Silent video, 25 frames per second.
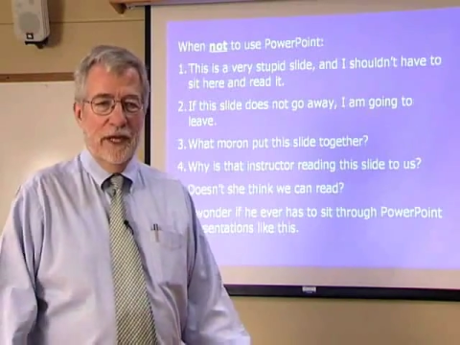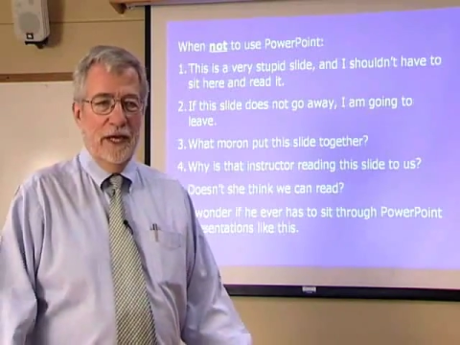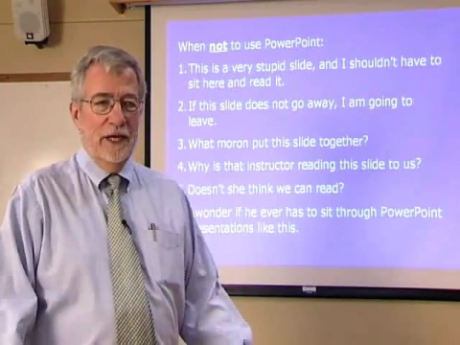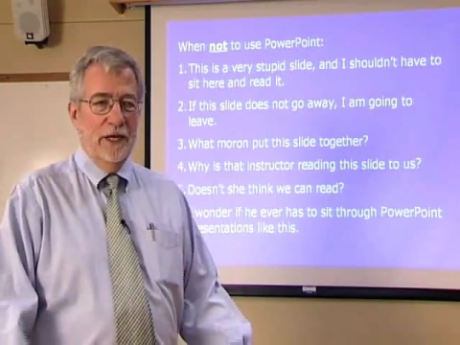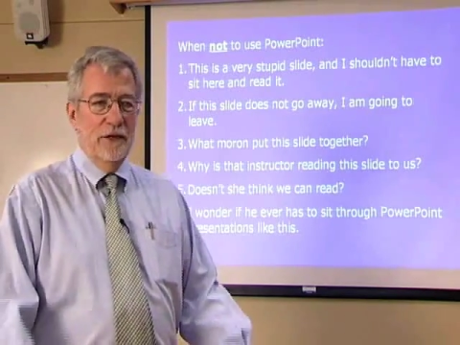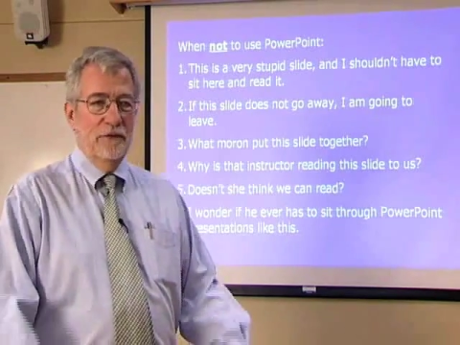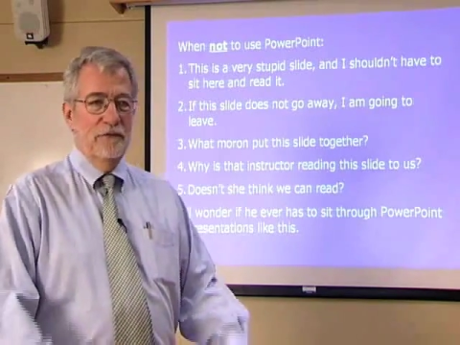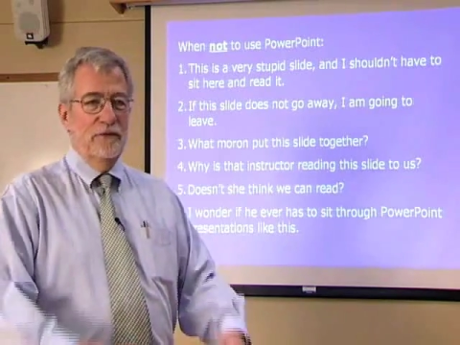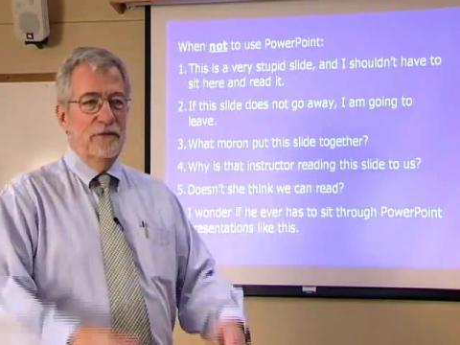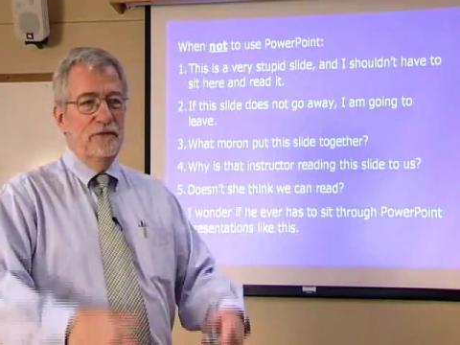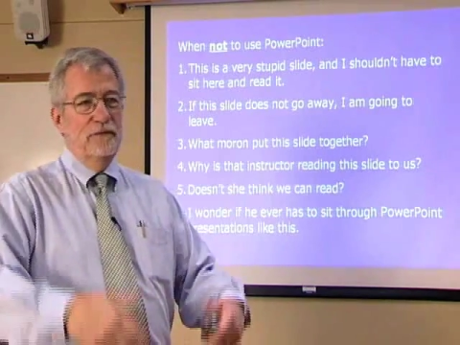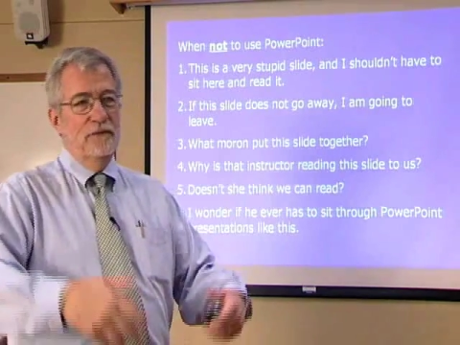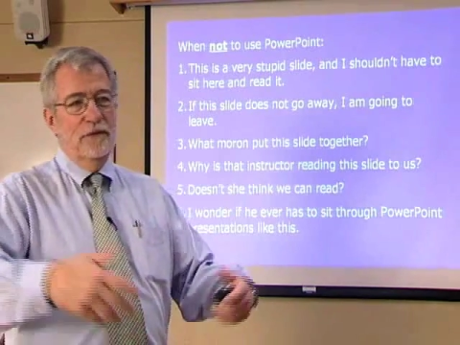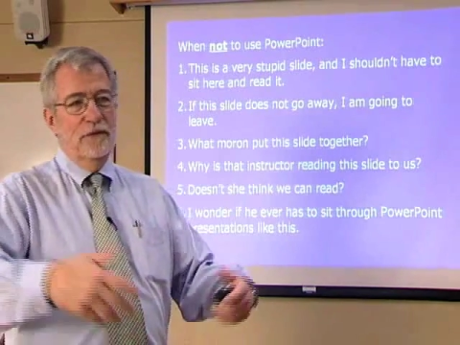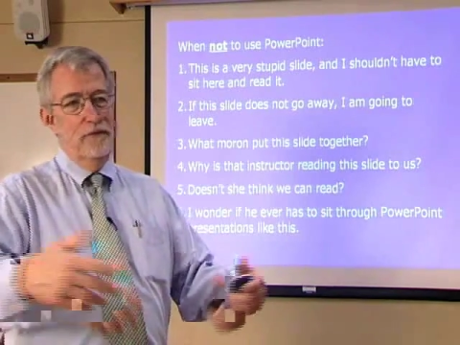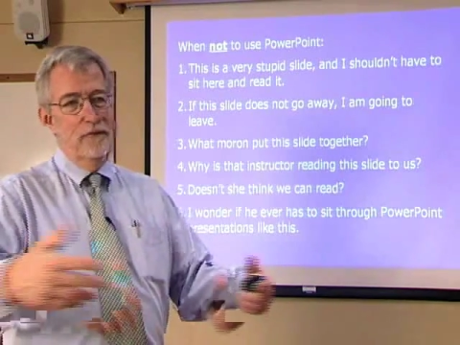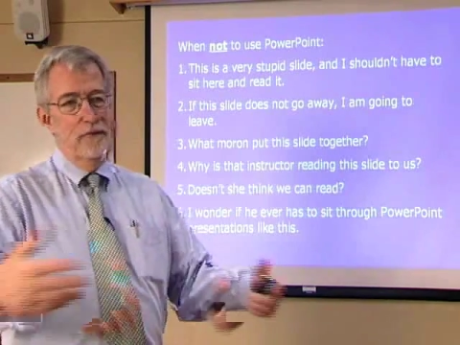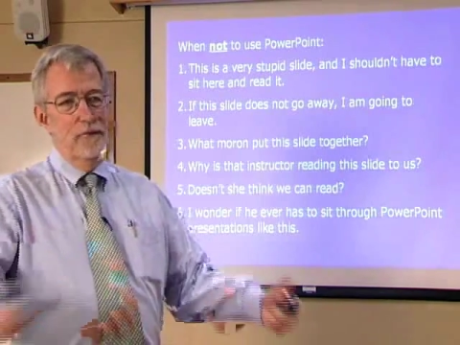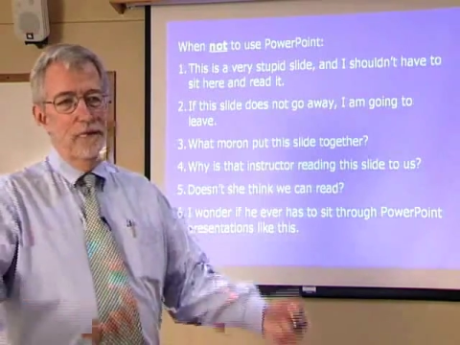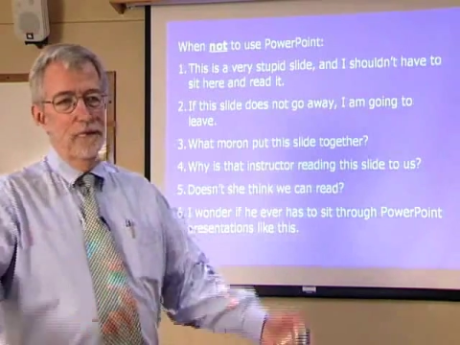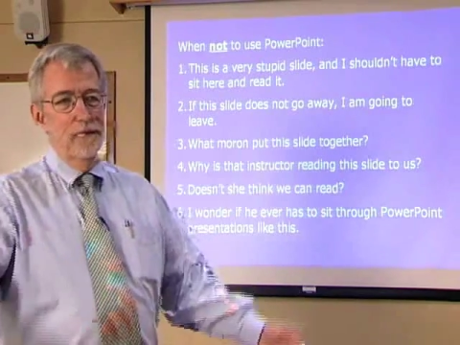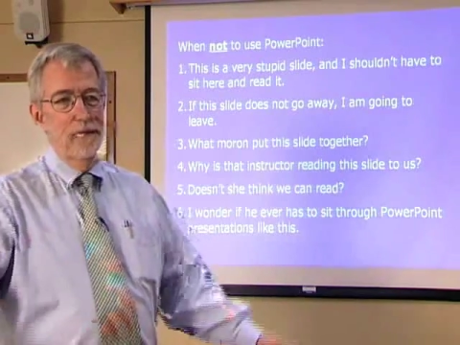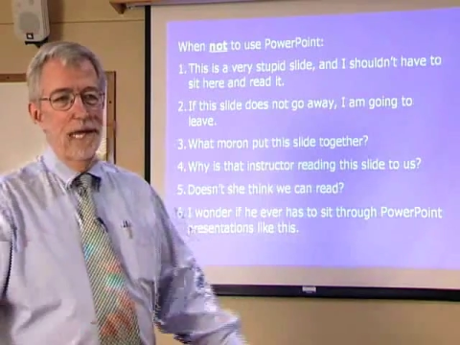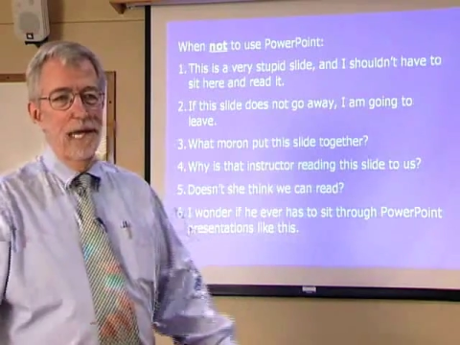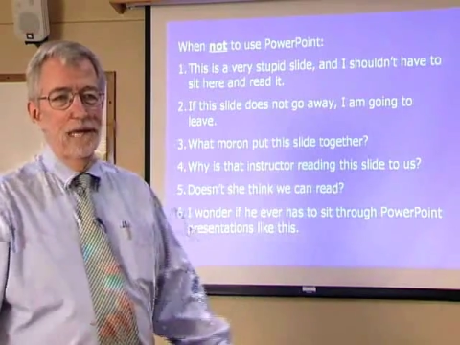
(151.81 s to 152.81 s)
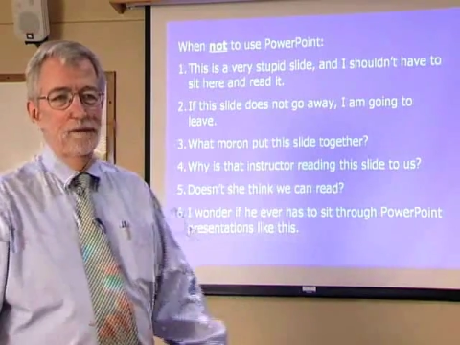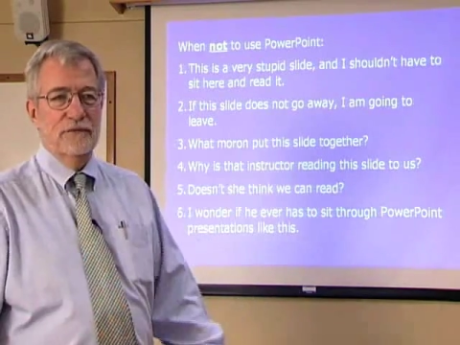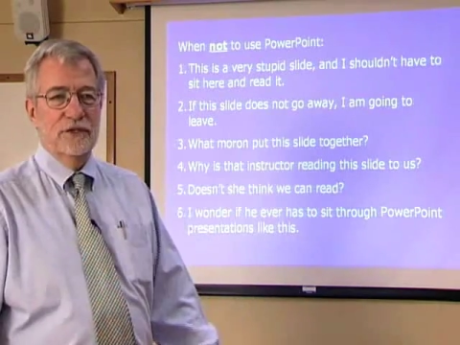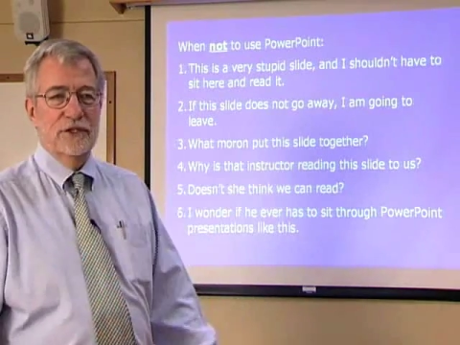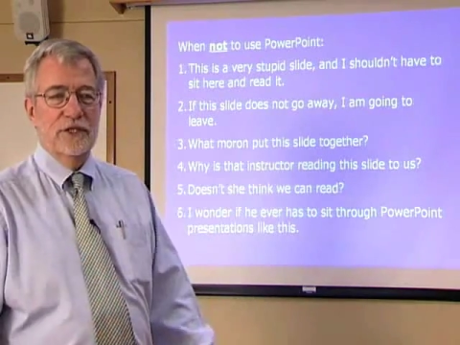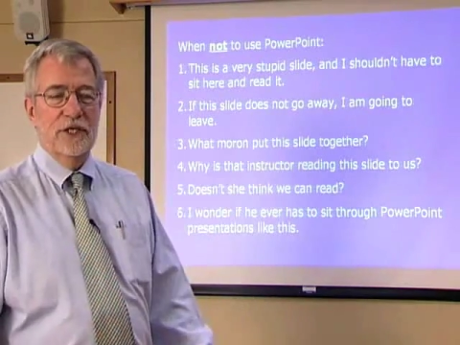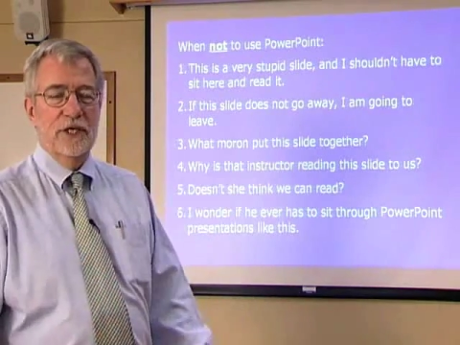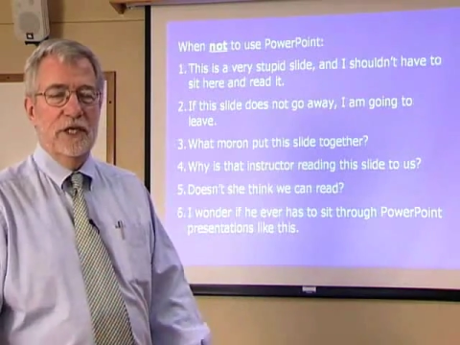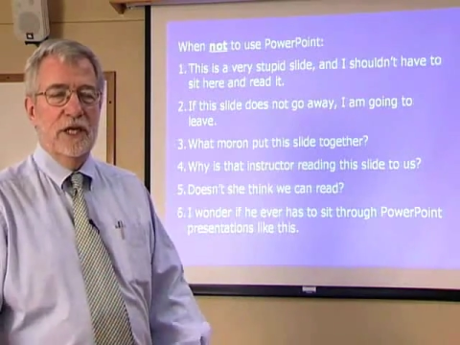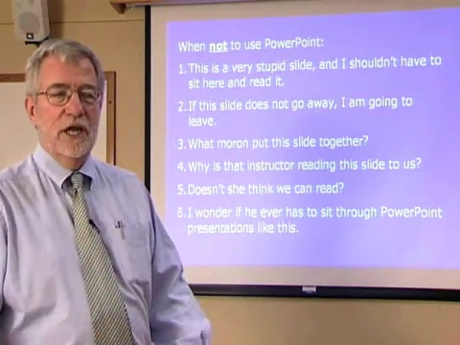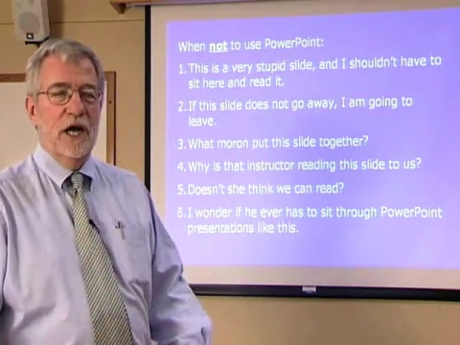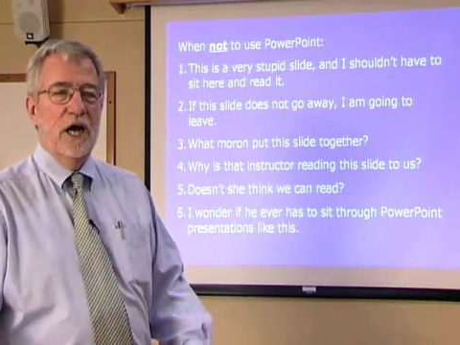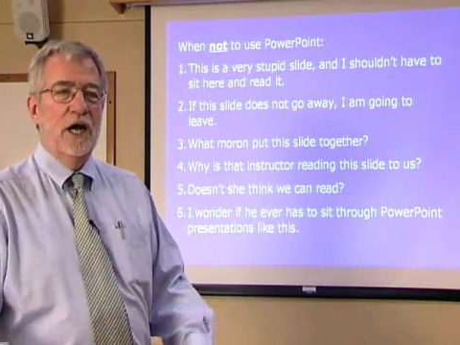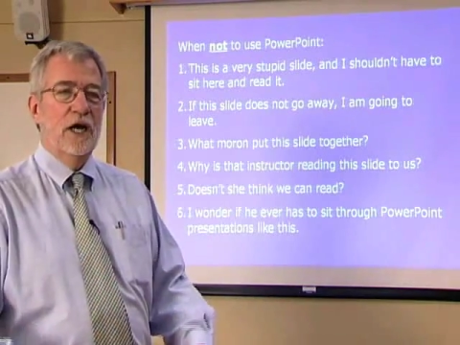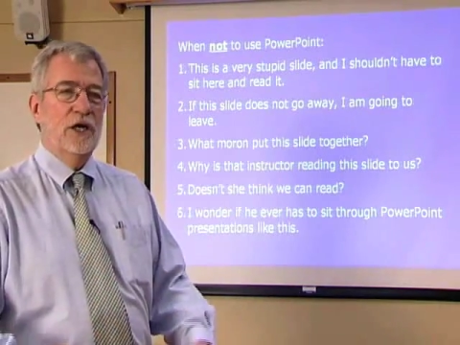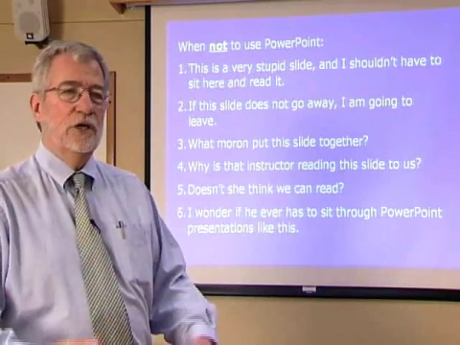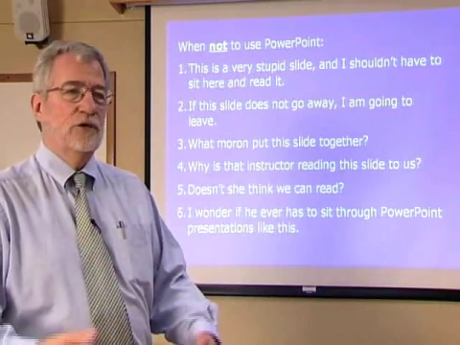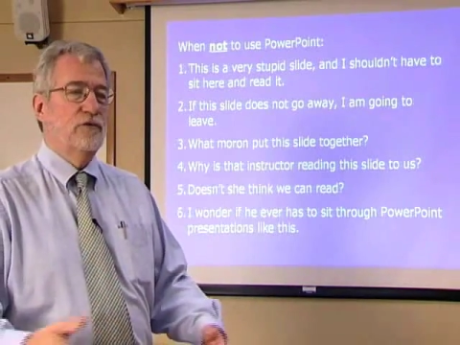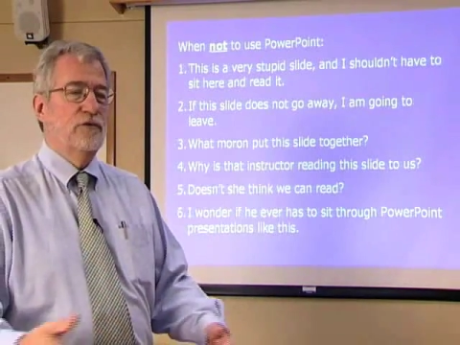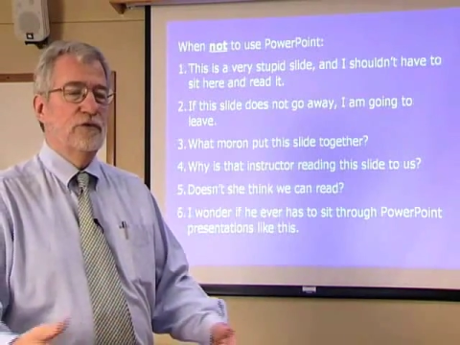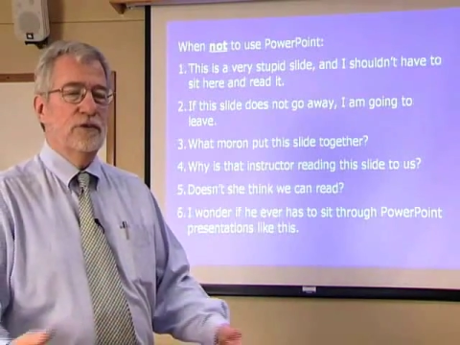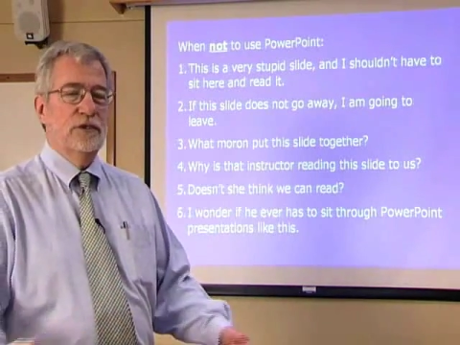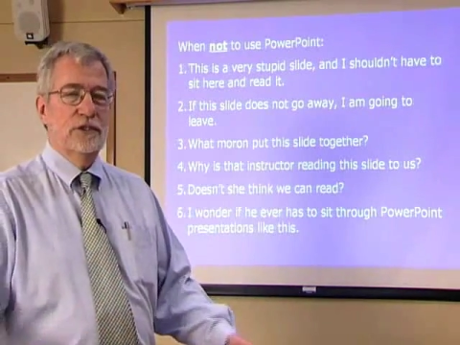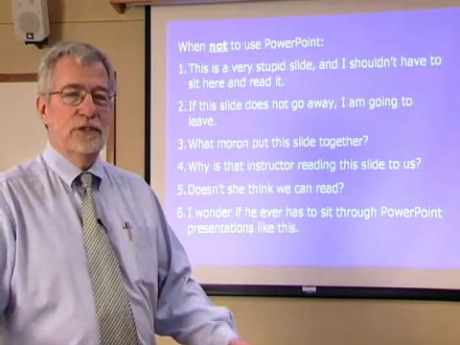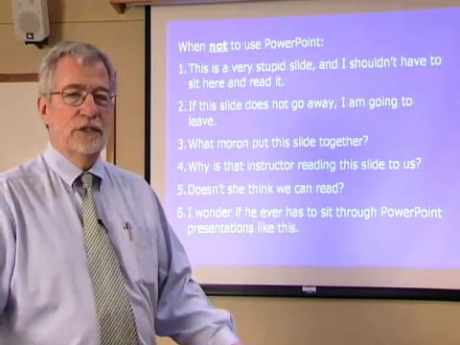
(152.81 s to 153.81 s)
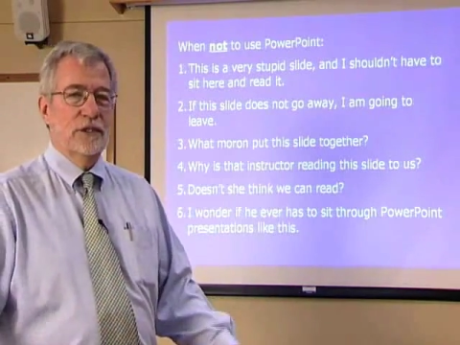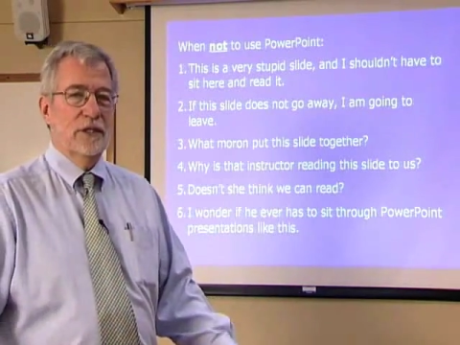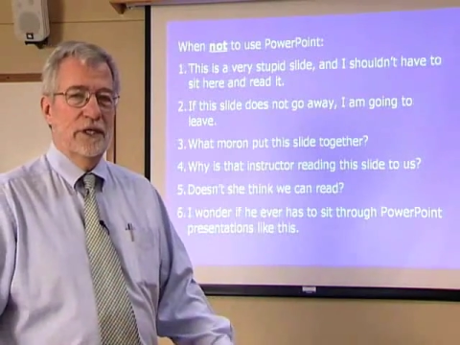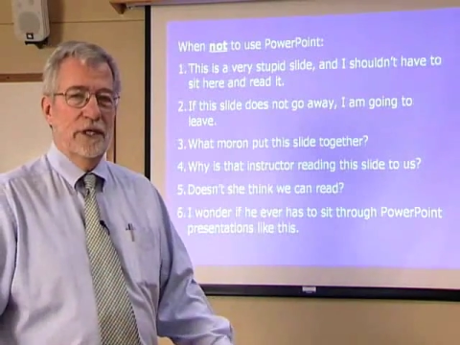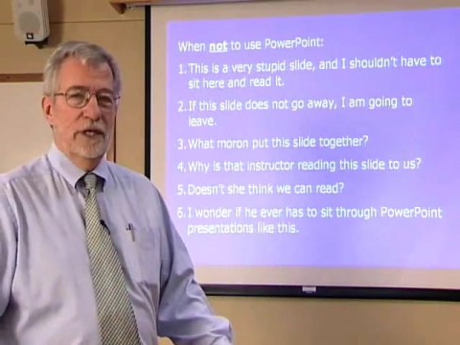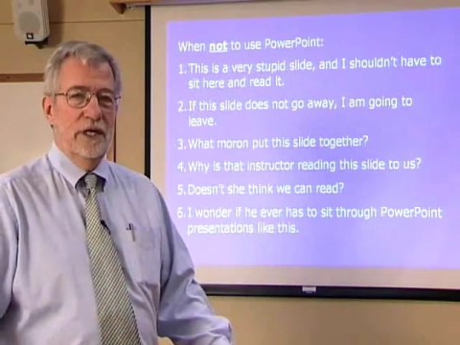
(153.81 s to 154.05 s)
and I've seen hundreds